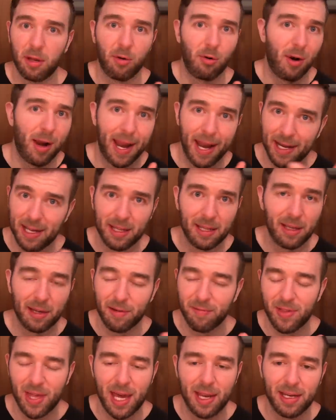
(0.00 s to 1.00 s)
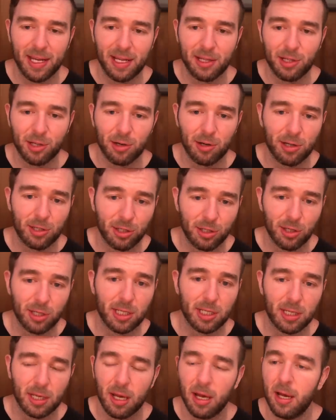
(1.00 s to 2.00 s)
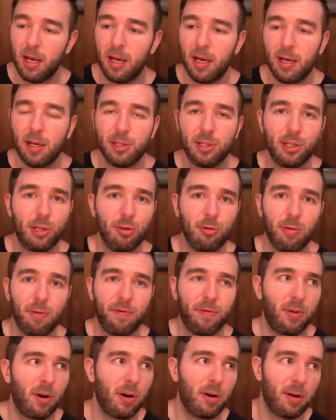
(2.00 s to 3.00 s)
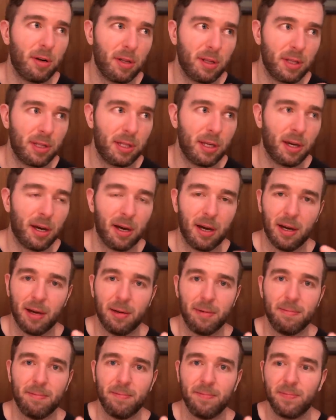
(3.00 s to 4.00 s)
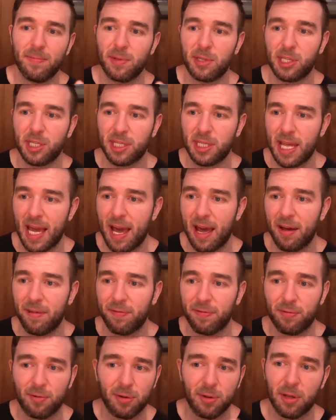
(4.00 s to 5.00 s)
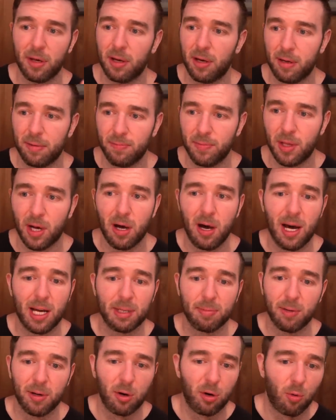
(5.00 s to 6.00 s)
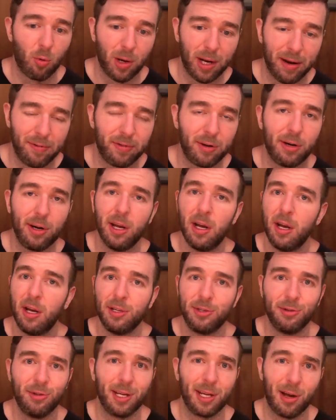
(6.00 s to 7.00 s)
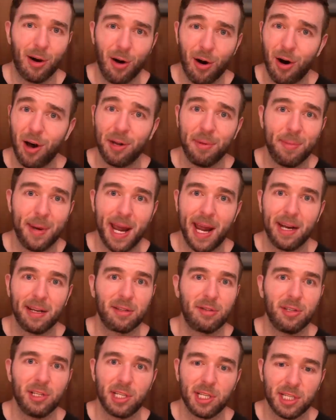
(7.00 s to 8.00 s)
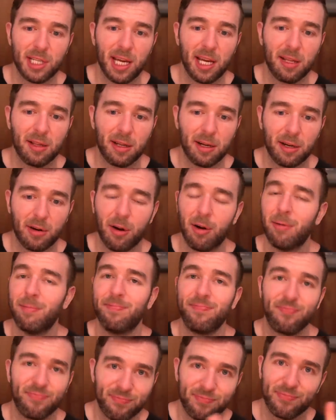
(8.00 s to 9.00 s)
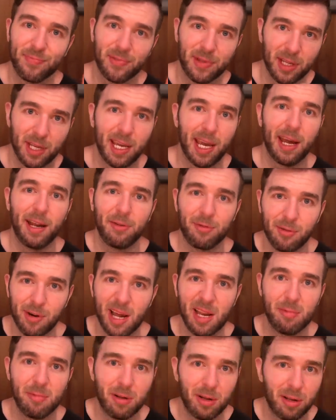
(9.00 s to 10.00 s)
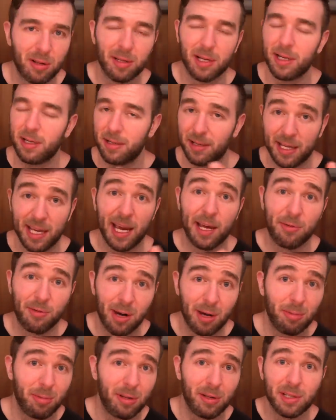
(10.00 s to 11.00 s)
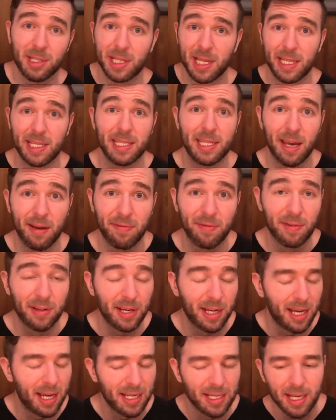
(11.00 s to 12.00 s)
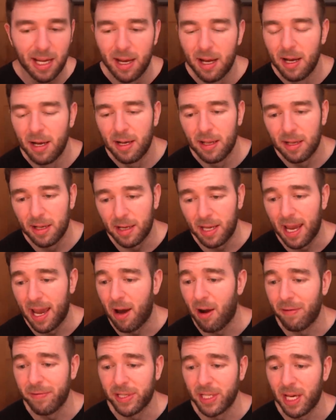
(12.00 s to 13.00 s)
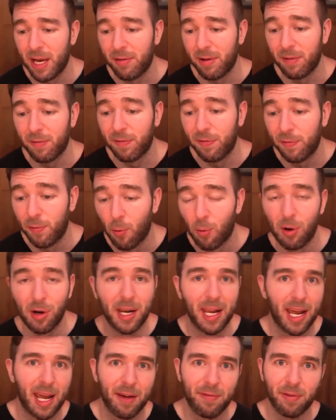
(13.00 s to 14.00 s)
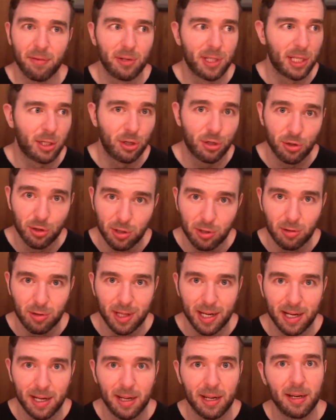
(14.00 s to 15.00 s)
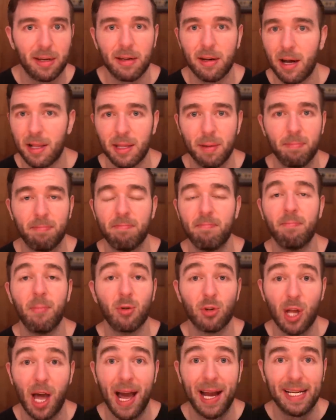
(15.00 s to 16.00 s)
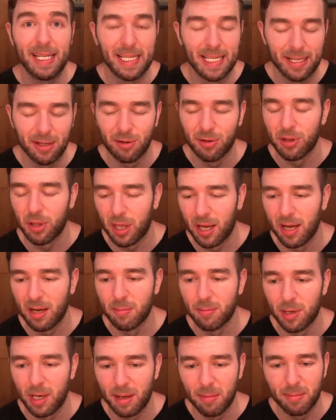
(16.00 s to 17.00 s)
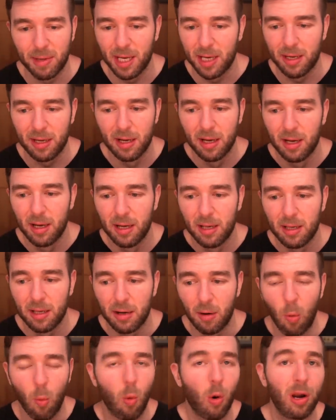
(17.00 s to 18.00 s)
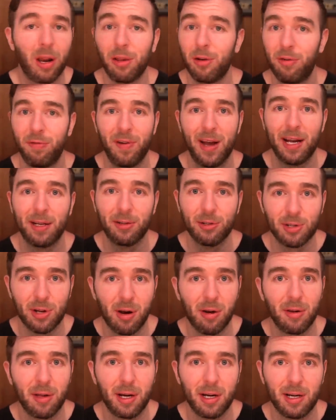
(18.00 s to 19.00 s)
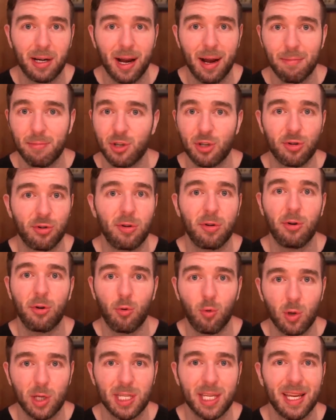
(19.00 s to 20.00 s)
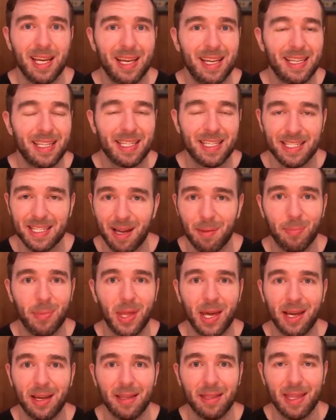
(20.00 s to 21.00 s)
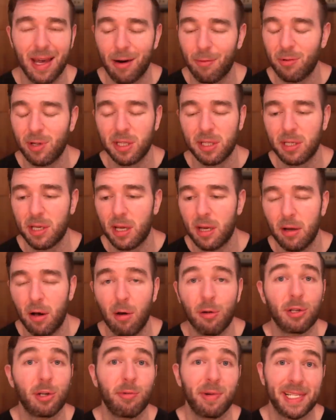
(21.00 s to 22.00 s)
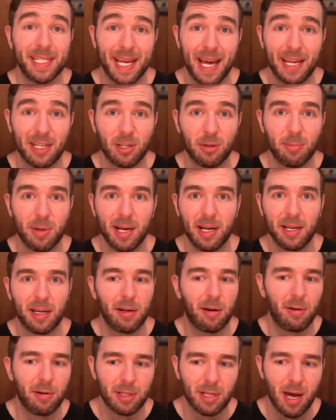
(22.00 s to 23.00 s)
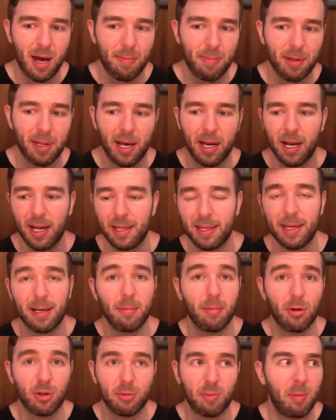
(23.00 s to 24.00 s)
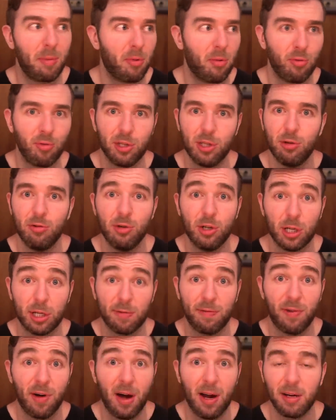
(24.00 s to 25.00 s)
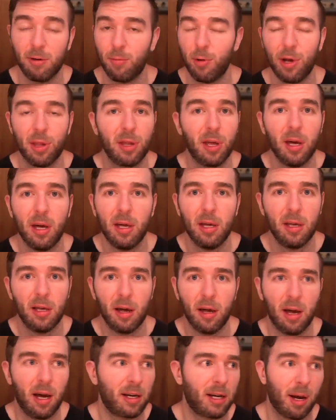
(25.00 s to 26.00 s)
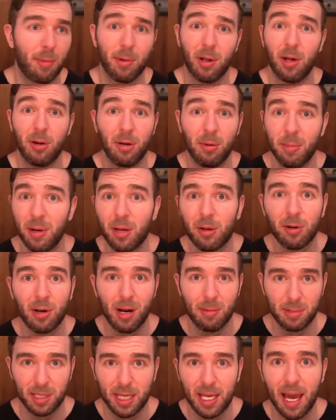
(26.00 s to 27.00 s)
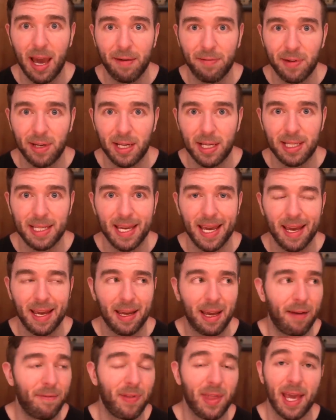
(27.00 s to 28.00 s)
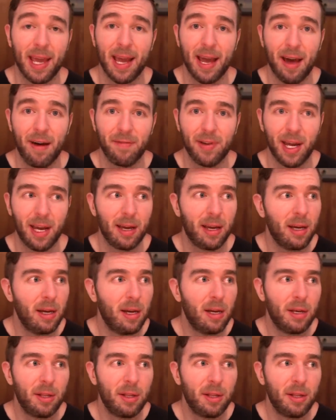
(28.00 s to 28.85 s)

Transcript: or anything of that nature. It's just for the staff or the hospital or whatever to like automatically say like, oh, he had a Red Bull, like he had Red Bulls, that's definitely it. Like, yeah, obviously having 4 a day, if it was like sugar laden, not the most ideal thing, but I mean, like, what other factors are there? I'm sure there was something that was also exacerbating it on top of that. I think most people would do just fine with a couple 100 milligrams of caffeine a day if they have they're